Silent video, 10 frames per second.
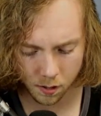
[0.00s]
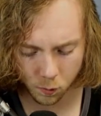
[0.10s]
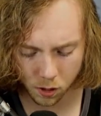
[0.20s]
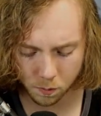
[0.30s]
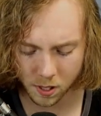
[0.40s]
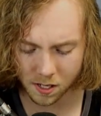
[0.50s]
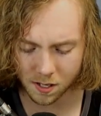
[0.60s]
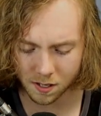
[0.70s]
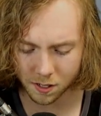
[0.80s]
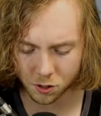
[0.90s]
will be
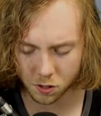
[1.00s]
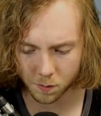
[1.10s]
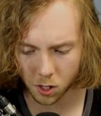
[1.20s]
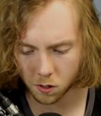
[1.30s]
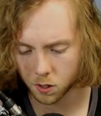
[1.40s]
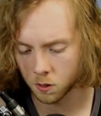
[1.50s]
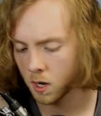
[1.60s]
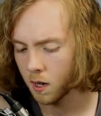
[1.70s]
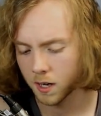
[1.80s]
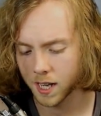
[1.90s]
an extreme Goku.
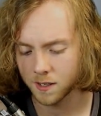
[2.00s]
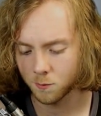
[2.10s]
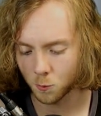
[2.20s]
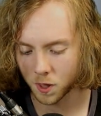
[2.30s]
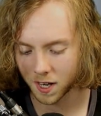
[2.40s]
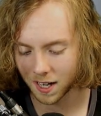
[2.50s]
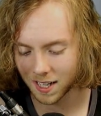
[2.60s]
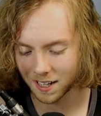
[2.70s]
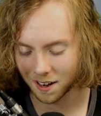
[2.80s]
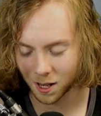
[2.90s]
Again, one that I
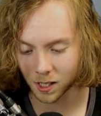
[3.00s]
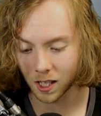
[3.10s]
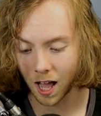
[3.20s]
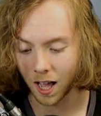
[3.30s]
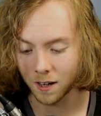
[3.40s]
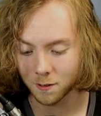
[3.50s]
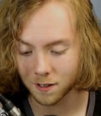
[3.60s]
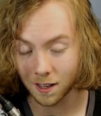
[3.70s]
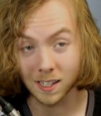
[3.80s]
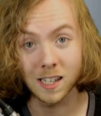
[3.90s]
need a lot
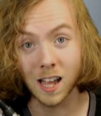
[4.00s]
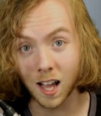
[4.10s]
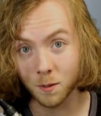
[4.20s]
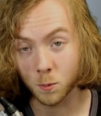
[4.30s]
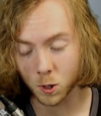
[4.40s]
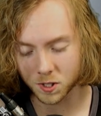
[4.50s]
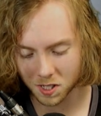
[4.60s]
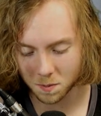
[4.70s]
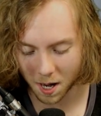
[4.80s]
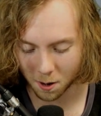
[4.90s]
more Z
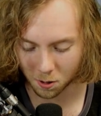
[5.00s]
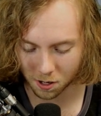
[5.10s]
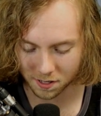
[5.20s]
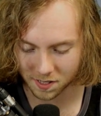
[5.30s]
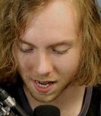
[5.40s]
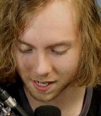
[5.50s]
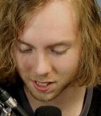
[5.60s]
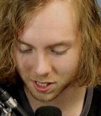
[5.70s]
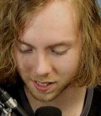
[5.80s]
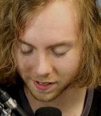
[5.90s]
power on to
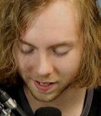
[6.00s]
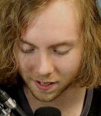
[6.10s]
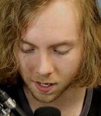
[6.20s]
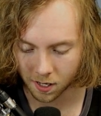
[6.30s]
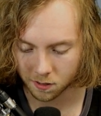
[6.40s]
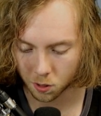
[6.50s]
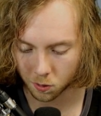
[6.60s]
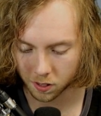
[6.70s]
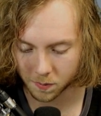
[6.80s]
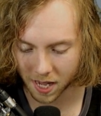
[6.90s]
actually get
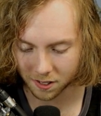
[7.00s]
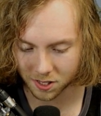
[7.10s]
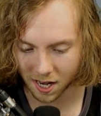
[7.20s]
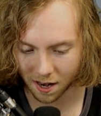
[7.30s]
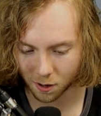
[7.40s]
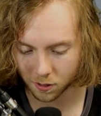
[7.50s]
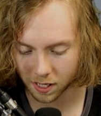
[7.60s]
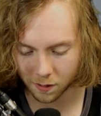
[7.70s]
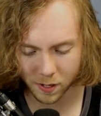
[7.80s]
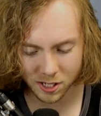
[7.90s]
totally maxed out. And
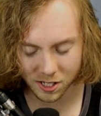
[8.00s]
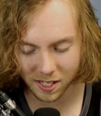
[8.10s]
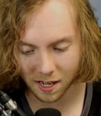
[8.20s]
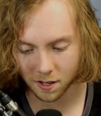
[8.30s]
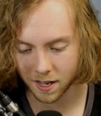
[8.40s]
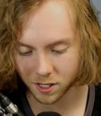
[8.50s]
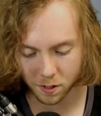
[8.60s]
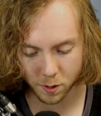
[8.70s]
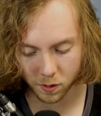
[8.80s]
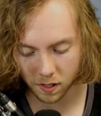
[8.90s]
eventually that'll actually
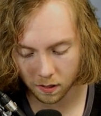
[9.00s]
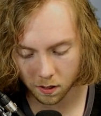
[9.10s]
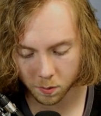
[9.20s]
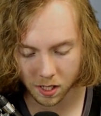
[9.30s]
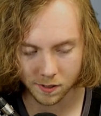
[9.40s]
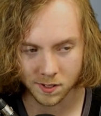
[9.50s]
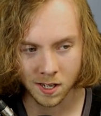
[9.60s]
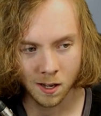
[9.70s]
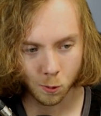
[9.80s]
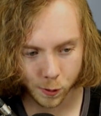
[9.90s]
be really good because
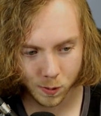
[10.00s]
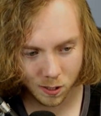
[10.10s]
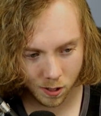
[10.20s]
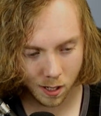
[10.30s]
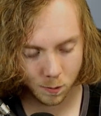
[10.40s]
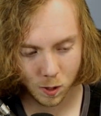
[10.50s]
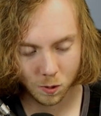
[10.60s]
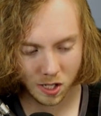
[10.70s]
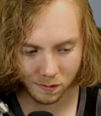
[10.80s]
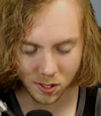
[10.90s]
once we do get him to
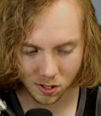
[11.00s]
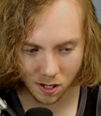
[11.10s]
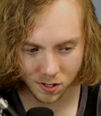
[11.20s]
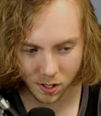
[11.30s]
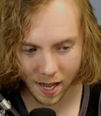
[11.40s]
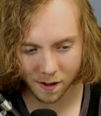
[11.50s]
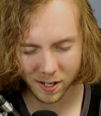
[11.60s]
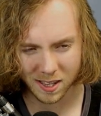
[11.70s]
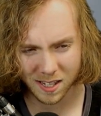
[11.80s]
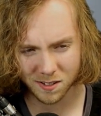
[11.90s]
7 stars, he'll have, I
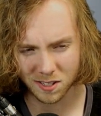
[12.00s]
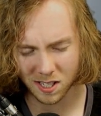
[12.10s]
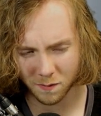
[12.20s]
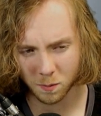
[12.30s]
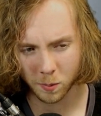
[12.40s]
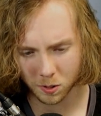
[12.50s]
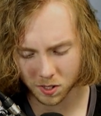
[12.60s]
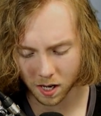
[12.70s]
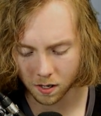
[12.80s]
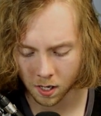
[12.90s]
think, a 7%